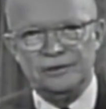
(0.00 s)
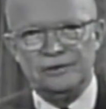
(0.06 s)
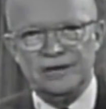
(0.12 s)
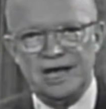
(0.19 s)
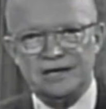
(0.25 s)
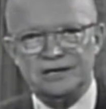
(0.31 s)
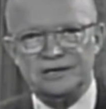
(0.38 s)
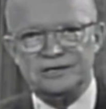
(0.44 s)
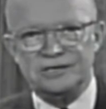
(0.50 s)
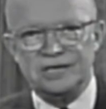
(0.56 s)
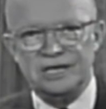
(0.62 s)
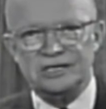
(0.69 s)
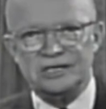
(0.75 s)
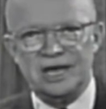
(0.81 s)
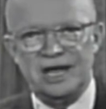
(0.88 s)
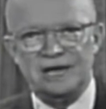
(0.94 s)
the United
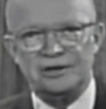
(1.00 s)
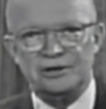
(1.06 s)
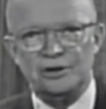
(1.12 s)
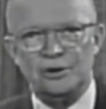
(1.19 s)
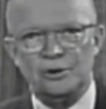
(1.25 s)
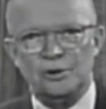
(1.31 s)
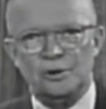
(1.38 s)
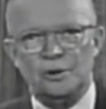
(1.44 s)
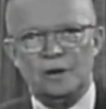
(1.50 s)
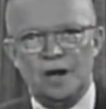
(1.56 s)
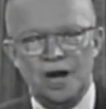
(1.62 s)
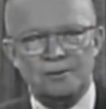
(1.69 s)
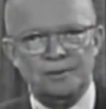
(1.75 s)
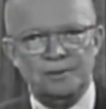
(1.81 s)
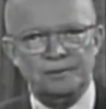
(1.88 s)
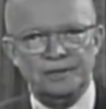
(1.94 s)
States had
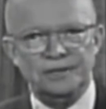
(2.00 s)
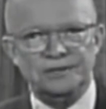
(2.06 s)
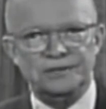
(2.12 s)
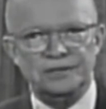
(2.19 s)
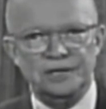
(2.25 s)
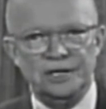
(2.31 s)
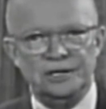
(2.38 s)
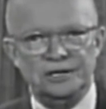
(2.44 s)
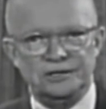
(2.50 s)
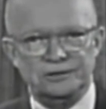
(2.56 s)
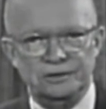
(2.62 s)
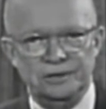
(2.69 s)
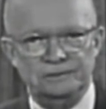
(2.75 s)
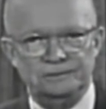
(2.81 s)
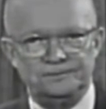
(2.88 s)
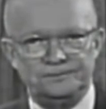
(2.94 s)
no armaments
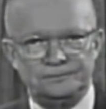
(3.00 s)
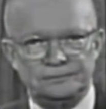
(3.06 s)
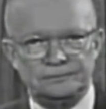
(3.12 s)
industry.